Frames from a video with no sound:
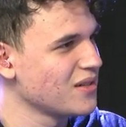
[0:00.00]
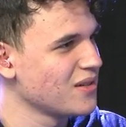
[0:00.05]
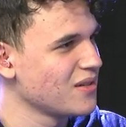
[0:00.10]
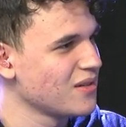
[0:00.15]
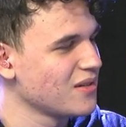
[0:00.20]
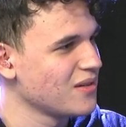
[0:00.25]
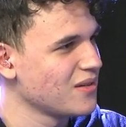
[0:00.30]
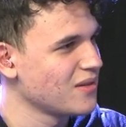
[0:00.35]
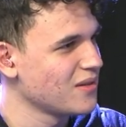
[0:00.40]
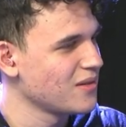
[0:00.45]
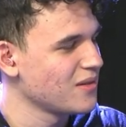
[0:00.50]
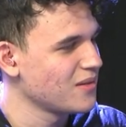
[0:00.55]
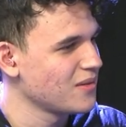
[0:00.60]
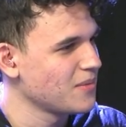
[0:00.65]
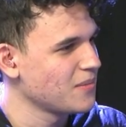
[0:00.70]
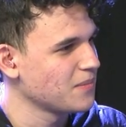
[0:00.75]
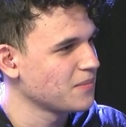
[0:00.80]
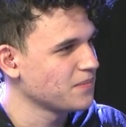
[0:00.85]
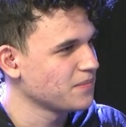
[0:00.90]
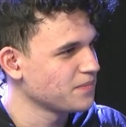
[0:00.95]
So there's
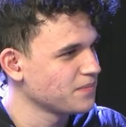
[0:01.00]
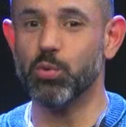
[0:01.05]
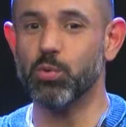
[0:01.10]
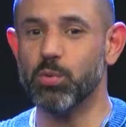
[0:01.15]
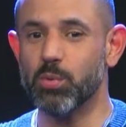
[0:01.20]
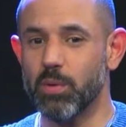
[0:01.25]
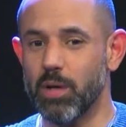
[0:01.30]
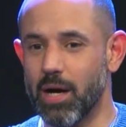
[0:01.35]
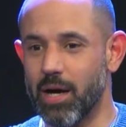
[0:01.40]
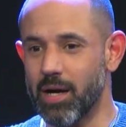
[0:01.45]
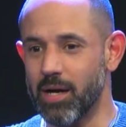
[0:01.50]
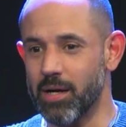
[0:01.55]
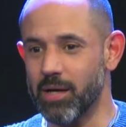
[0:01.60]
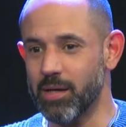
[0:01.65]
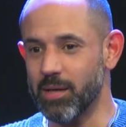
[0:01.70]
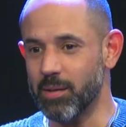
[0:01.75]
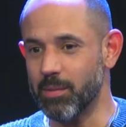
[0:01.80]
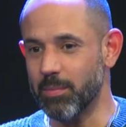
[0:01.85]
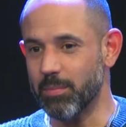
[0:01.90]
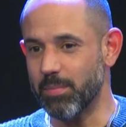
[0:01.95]
a new
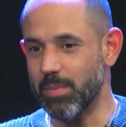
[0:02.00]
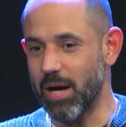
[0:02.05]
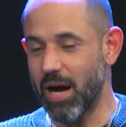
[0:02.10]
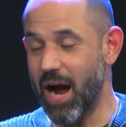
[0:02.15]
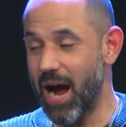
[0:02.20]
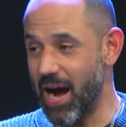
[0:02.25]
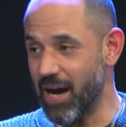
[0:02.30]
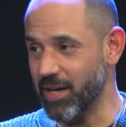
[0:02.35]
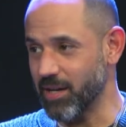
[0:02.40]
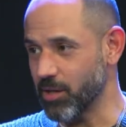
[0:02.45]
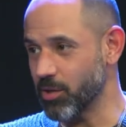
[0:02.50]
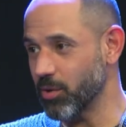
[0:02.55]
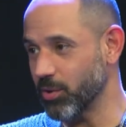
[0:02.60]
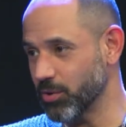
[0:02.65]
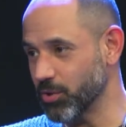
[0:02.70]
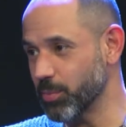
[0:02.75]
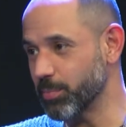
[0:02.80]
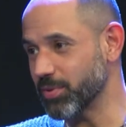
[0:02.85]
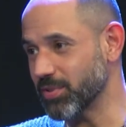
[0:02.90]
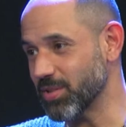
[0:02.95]
uh, hire, a
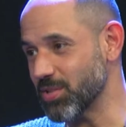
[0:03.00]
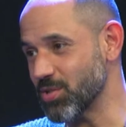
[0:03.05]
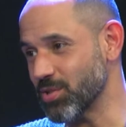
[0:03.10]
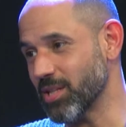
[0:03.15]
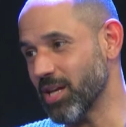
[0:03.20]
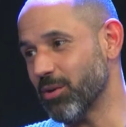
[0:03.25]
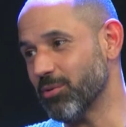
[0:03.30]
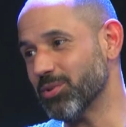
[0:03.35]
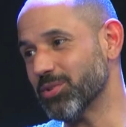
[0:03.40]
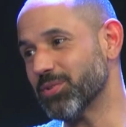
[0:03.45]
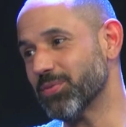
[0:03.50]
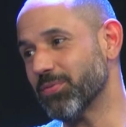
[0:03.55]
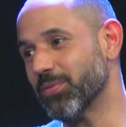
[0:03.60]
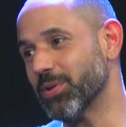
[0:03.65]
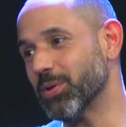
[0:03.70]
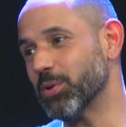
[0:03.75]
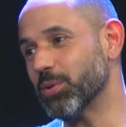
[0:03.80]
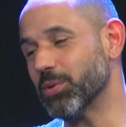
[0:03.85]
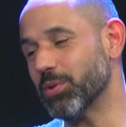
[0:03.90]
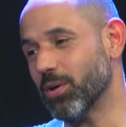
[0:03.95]
new position that was
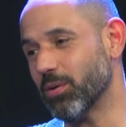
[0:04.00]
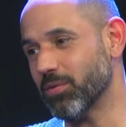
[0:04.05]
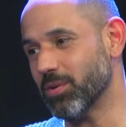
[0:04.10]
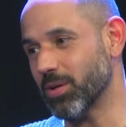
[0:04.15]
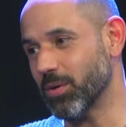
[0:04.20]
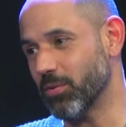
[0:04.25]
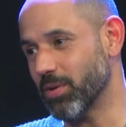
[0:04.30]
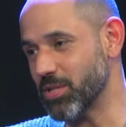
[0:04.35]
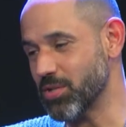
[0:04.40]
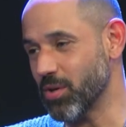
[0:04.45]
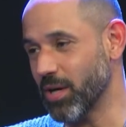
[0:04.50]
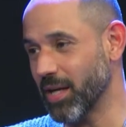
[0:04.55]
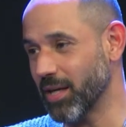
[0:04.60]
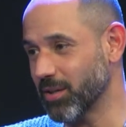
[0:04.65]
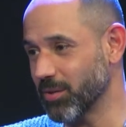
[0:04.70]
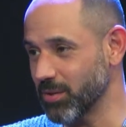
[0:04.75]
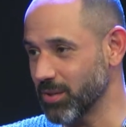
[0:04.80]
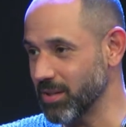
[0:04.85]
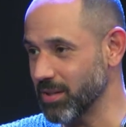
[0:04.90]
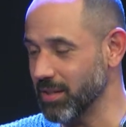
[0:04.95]
filled of a racial
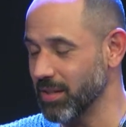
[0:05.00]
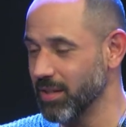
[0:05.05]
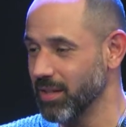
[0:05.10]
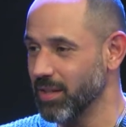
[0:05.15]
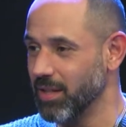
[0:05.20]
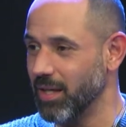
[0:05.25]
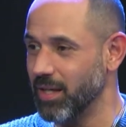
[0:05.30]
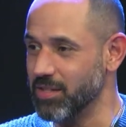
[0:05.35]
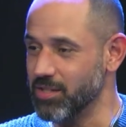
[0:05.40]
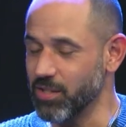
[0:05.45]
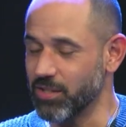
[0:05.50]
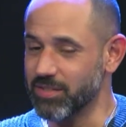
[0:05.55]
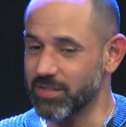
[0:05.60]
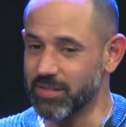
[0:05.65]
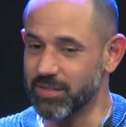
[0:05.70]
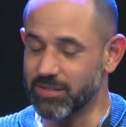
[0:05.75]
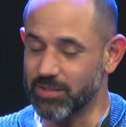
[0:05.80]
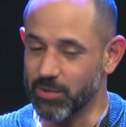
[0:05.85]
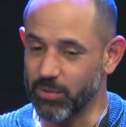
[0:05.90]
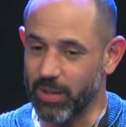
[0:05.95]
equity and
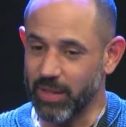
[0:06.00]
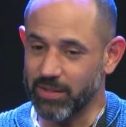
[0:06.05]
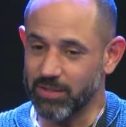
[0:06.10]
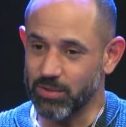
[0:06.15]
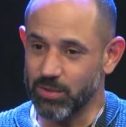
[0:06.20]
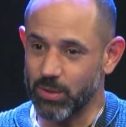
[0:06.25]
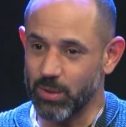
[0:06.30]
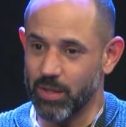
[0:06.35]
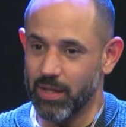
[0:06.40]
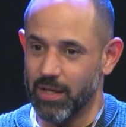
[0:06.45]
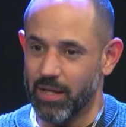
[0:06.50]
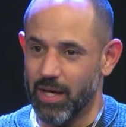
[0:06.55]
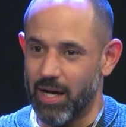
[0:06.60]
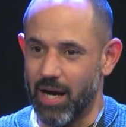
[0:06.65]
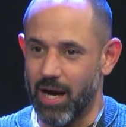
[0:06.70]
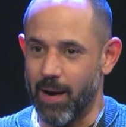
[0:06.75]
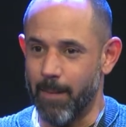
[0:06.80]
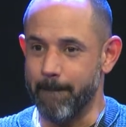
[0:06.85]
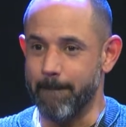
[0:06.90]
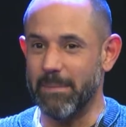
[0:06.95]
justice director,
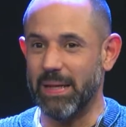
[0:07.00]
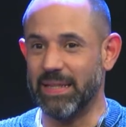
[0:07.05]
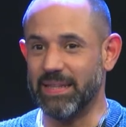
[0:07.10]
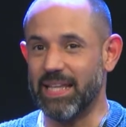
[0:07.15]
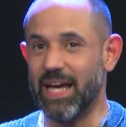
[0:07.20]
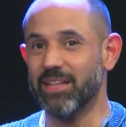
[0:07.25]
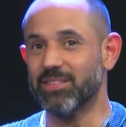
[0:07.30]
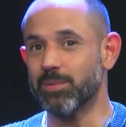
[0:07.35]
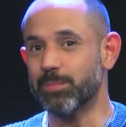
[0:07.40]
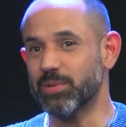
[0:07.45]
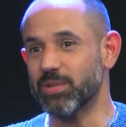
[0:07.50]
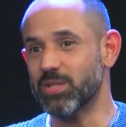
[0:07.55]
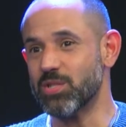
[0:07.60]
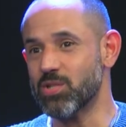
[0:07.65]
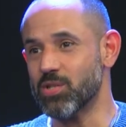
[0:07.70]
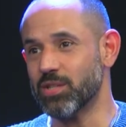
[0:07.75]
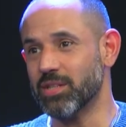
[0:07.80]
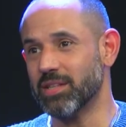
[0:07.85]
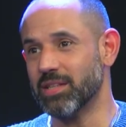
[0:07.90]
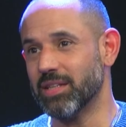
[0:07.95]
um, and that's a
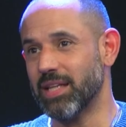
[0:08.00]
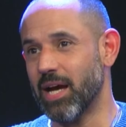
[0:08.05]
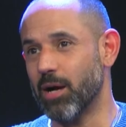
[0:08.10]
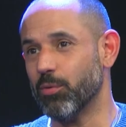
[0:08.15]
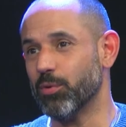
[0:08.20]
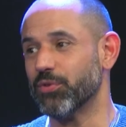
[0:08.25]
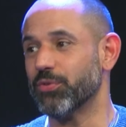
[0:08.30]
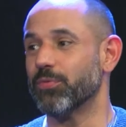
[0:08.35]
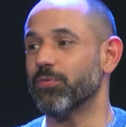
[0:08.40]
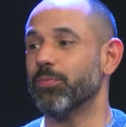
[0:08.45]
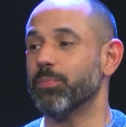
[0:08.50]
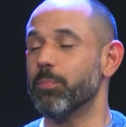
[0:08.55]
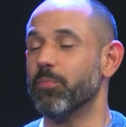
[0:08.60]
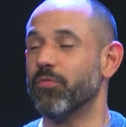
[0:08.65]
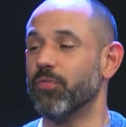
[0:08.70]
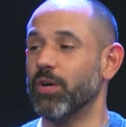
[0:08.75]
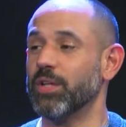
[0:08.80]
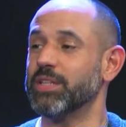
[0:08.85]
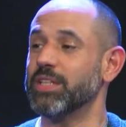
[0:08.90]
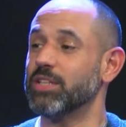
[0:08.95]
position that was
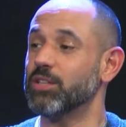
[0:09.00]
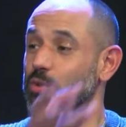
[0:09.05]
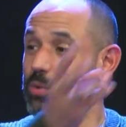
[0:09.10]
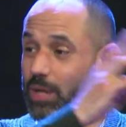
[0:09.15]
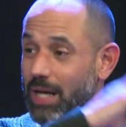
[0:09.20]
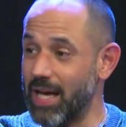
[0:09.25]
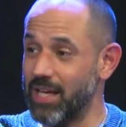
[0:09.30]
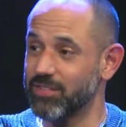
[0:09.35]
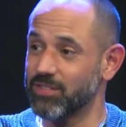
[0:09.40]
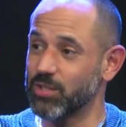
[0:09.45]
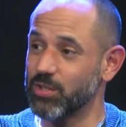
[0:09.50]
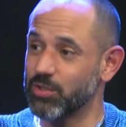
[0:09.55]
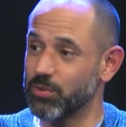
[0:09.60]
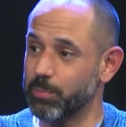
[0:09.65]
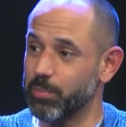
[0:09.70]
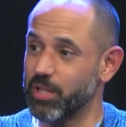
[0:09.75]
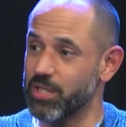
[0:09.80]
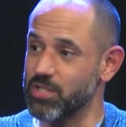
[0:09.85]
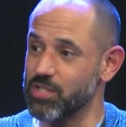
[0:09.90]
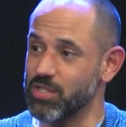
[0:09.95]
funded through last year's
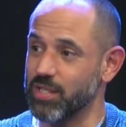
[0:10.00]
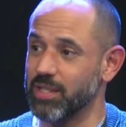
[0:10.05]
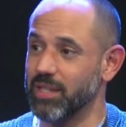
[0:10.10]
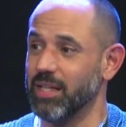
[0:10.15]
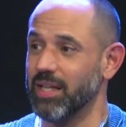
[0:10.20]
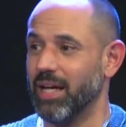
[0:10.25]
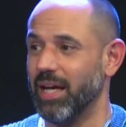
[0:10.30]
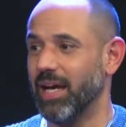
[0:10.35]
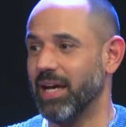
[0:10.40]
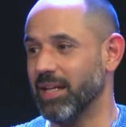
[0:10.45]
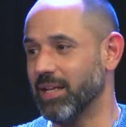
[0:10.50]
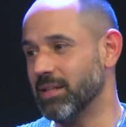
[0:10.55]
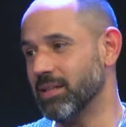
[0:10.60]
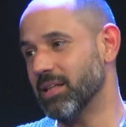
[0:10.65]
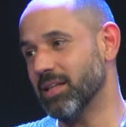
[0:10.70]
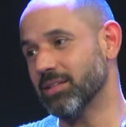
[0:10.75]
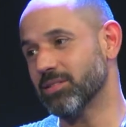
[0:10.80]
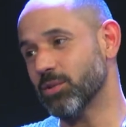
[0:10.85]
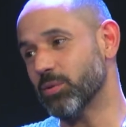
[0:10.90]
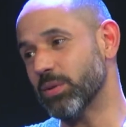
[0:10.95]
budget and
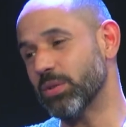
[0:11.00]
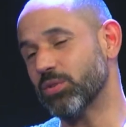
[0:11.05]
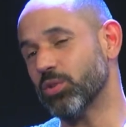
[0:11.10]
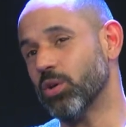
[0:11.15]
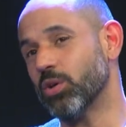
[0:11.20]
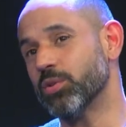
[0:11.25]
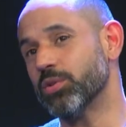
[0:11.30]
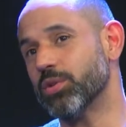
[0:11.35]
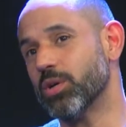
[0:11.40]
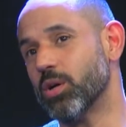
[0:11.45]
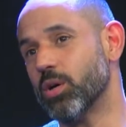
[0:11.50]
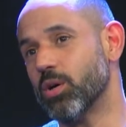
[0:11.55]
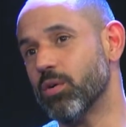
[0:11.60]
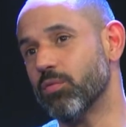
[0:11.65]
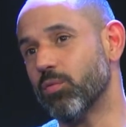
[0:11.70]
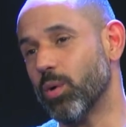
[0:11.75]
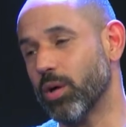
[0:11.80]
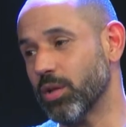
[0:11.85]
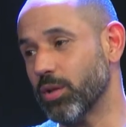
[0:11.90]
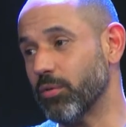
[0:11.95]
is a result
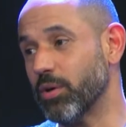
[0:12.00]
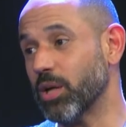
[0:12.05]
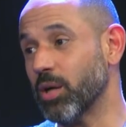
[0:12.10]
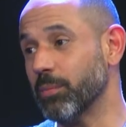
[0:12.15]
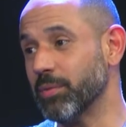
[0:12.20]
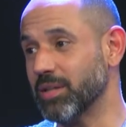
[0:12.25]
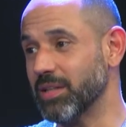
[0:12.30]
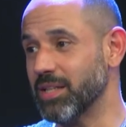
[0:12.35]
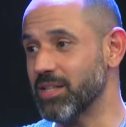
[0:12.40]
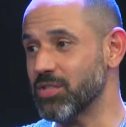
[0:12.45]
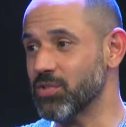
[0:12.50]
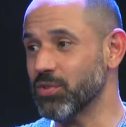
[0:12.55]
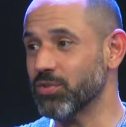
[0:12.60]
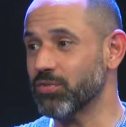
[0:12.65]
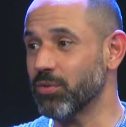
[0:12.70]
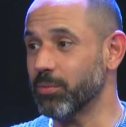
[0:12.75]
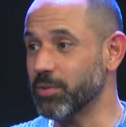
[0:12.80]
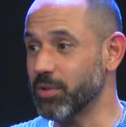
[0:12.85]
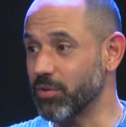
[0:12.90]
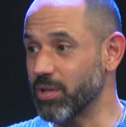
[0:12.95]
of one of the recommendations
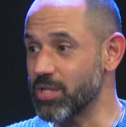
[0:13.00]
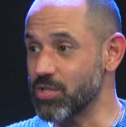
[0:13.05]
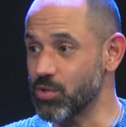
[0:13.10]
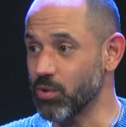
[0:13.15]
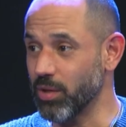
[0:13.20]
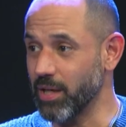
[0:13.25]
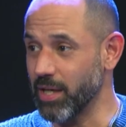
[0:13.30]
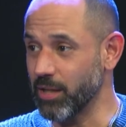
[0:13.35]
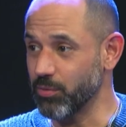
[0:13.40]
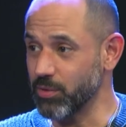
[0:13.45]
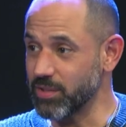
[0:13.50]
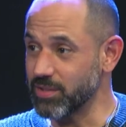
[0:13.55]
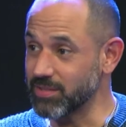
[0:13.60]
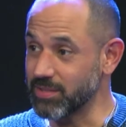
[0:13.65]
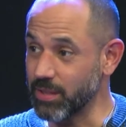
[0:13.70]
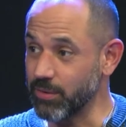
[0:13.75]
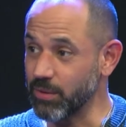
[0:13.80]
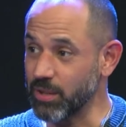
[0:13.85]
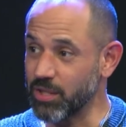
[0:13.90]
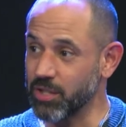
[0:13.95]
from the Racial Equity
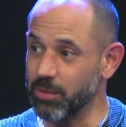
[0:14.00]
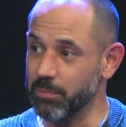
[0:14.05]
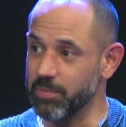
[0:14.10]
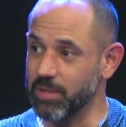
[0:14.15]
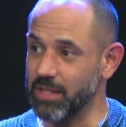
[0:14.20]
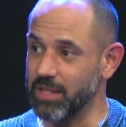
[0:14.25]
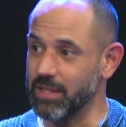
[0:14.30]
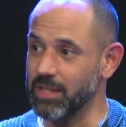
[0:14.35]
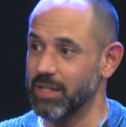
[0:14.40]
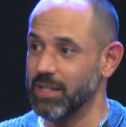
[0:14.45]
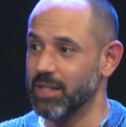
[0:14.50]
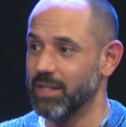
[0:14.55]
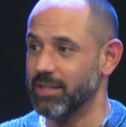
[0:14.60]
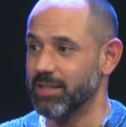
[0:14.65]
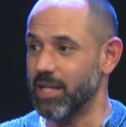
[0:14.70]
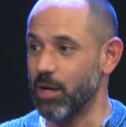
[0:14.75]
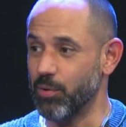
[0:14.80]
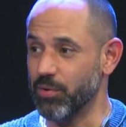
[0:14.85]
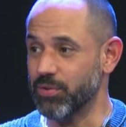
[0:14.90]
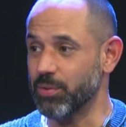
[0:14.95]
Steering Committee
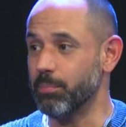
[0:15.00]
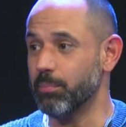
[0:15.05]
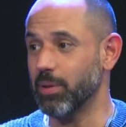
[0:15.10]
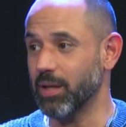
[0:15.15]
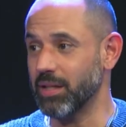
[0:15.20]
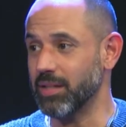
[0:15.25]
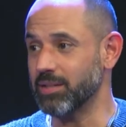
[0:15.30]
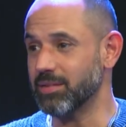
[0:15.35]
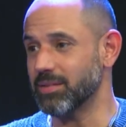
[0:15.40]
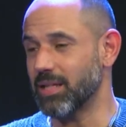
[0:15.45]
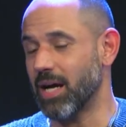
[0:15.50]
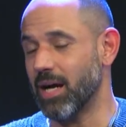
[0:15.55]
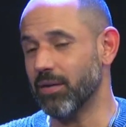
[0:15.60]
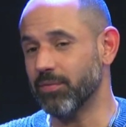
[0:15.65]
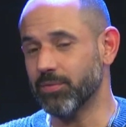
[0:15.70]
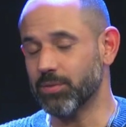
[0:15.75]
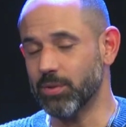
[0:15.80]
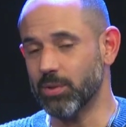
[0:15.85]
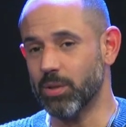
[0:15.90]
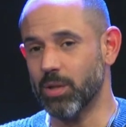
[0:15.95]
that was in place
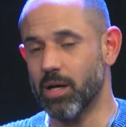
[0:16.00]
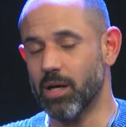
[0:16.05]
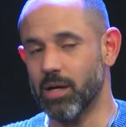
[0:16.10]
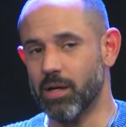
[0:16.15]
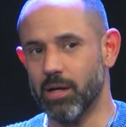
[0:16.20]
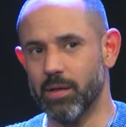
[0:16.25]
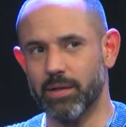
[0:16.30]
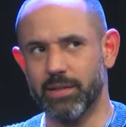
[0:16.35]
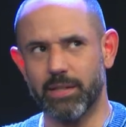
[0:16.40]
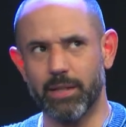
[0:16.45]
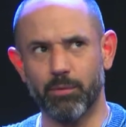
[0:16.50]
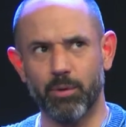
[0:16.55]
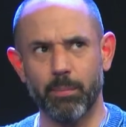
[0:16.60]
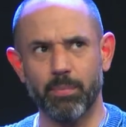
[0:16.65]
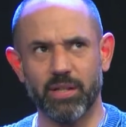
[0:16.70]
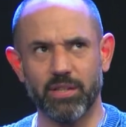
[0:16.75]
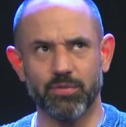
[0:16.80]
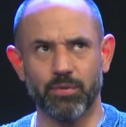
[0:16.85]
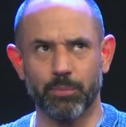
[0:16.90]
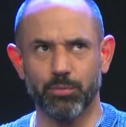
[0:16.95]
after uh, they were in
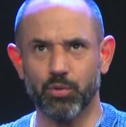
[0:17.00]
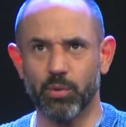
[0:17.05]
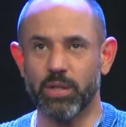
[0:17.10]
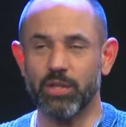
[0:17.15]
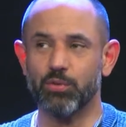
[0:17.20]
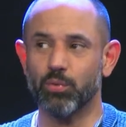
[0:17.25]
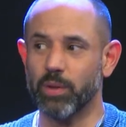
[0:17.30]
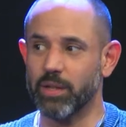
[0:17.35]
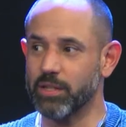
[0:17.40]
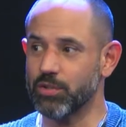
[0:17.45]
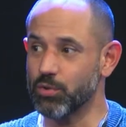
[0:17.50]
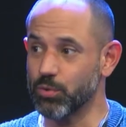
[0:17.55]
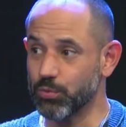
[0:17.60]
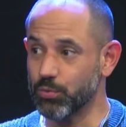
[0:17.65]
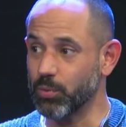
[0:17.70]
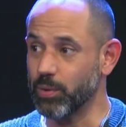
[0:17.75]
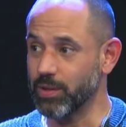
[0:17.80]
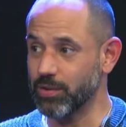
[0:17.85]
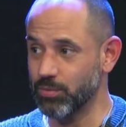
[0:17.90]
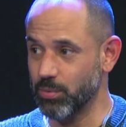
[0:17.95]
place from 2020 through
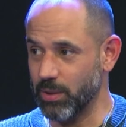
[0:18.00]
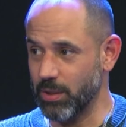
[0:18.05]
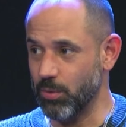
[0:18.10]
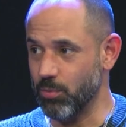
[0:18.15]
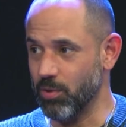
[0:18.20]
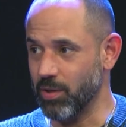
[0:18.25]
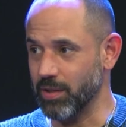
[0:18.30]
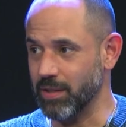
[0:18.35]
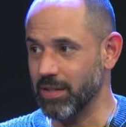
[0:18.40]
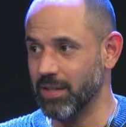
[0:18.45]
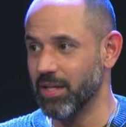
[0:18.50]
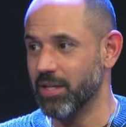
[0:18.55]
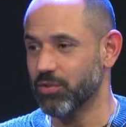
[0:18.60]
2021.